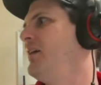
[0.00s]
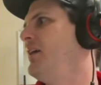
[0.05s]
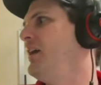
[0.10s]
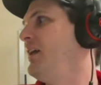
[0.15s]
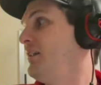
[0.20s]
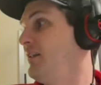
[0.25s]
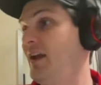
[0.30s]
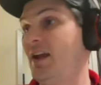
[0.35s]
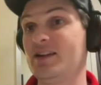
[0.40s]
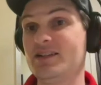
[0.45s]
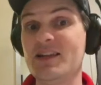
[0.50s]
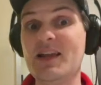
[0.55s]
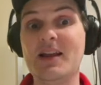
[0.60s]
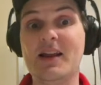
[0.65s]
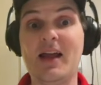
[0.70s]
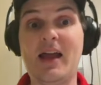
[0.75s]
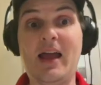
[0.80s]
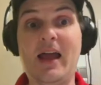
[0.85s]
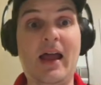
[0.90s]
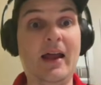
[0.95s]
And like I
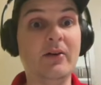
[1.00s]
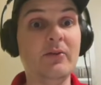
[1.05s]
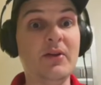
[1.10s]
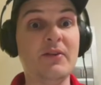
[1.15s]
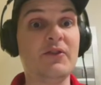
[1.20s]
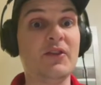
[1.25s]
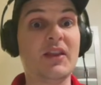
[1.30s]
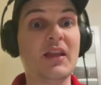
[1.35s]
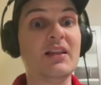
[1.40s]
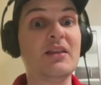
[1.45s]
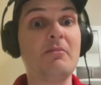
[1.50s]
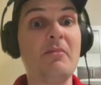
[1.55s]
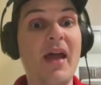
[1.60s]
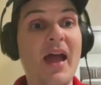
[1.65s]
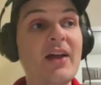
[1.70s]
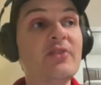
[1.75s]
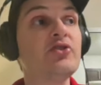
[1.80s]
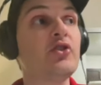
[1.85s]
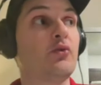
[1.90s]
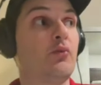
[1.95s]
said, I don't even think the
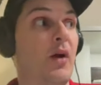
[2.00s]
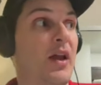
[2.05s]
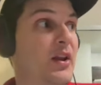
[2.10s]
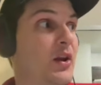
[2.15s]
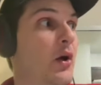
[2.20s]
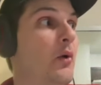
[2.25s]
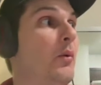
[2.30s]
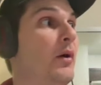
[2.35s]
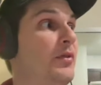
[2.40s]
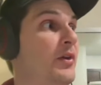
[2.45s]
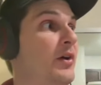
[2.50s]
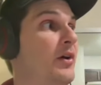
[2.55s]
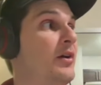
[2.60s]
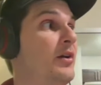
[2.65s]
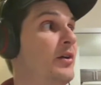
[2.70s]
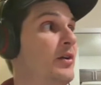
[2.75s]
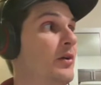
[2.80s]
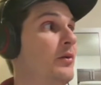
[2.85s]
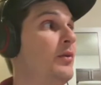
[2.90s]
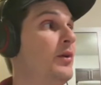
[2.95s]
Magic quite know what they're going to do.